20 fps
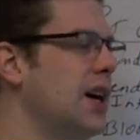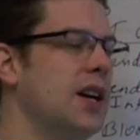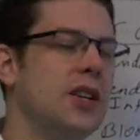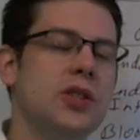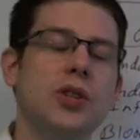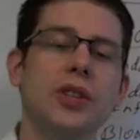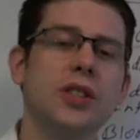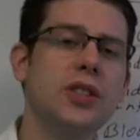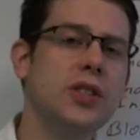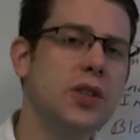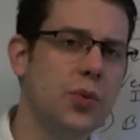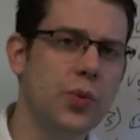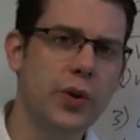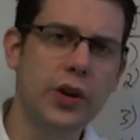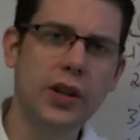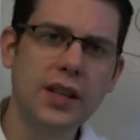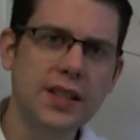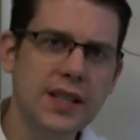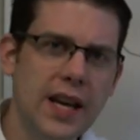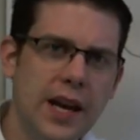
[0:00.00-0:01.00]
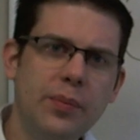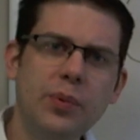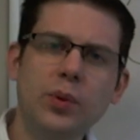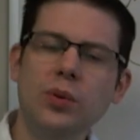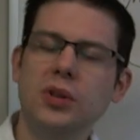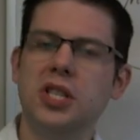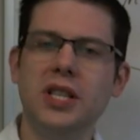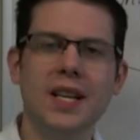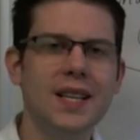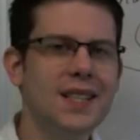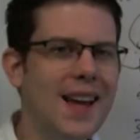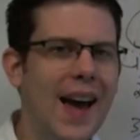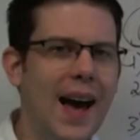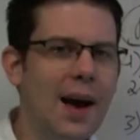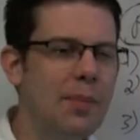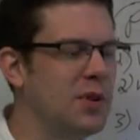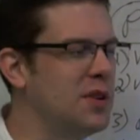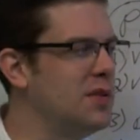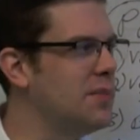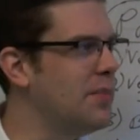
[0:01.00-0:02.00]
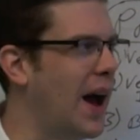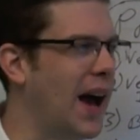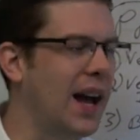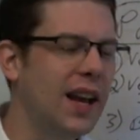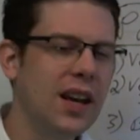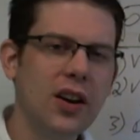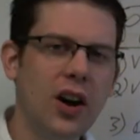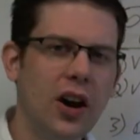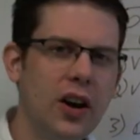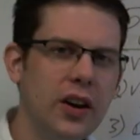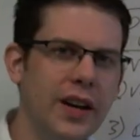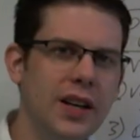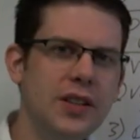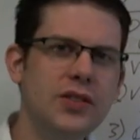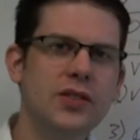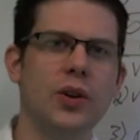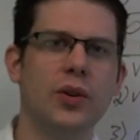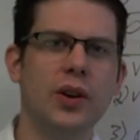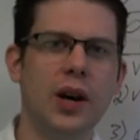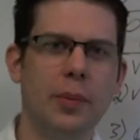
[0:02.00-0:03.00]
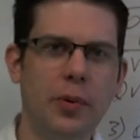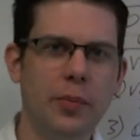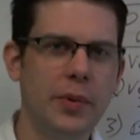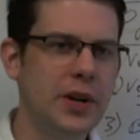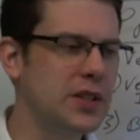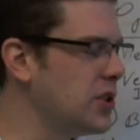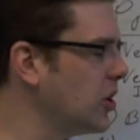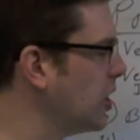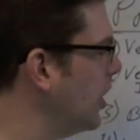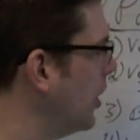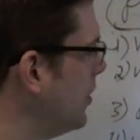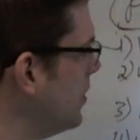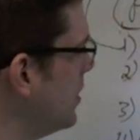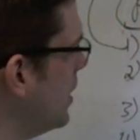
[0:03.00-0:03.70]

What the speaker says: So this is a real example, just happened back in August, so a couple months ago.